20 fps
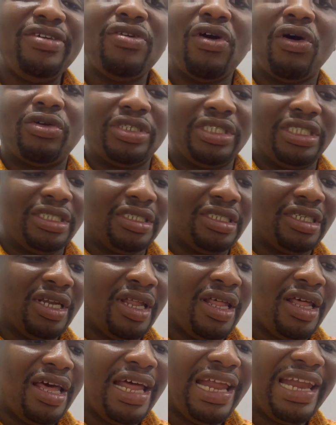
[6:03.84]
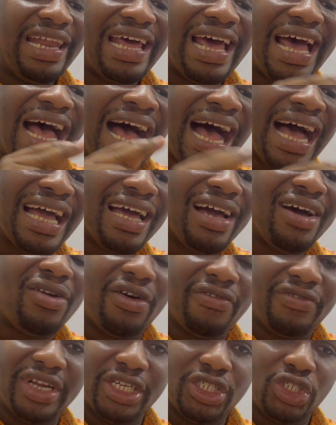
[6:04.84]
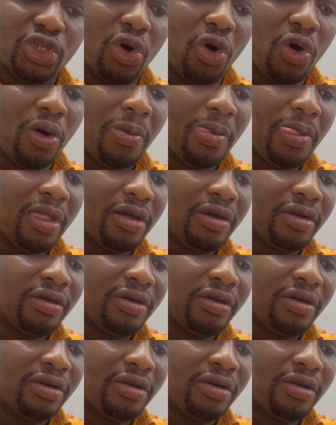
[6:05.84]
beyond the angle of the jaw